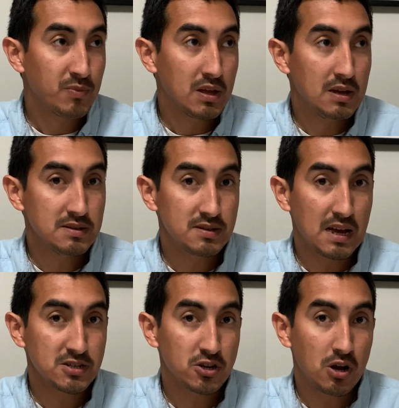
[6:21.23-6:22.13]
it's
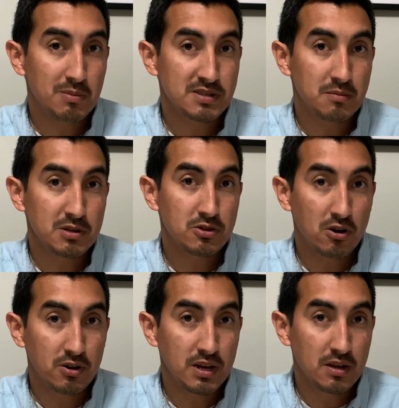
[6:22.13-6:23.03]
Action Comics number
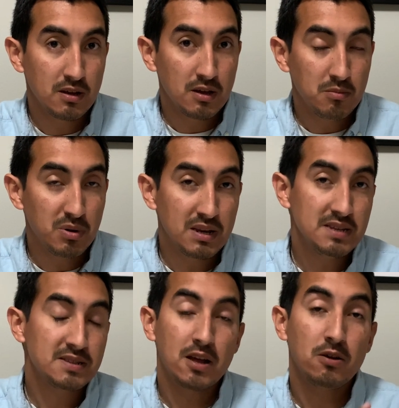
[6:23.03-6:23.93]
30, but
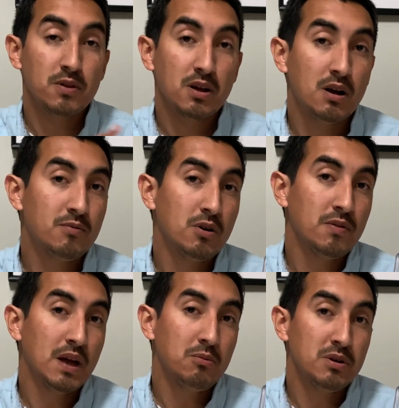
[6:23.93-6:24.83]
he's not on the cover on
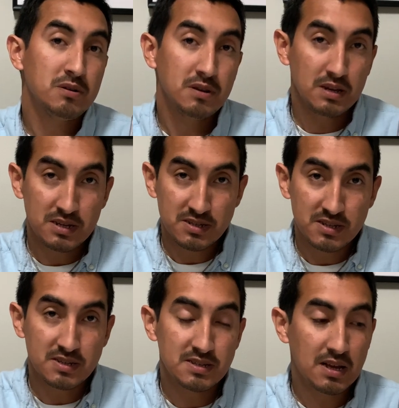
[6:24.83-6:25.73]
that one. He's
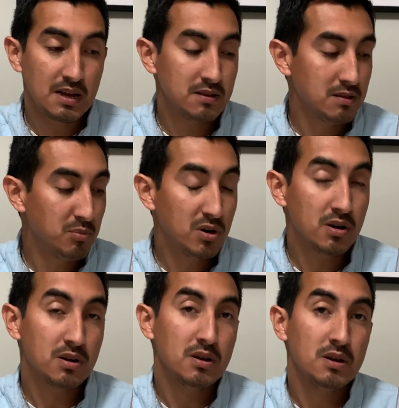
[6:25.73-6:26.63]
inside the
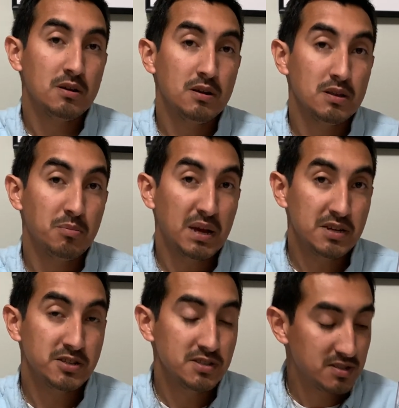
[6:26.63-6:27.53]
book in the
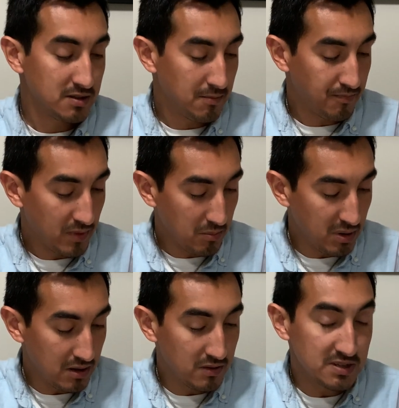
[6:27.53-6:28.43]
pages,
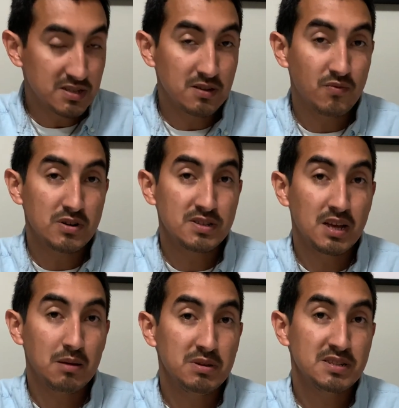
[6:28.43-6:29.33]
but this is the first
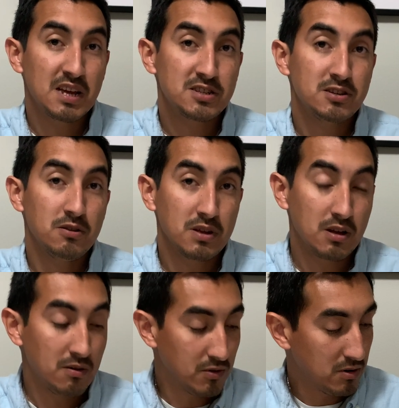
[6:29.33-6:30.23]
time he's actually on the
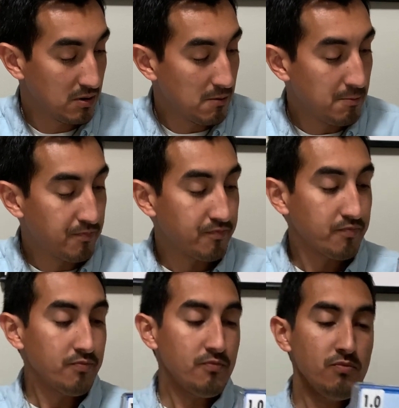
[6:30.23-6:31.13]
cover.
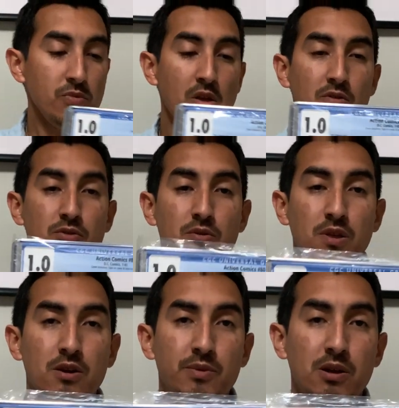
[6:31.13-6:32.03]
So
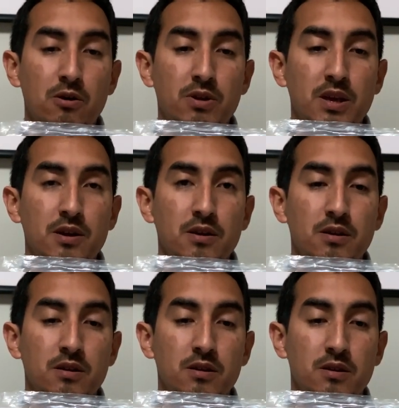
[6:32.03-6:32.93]
there we go here.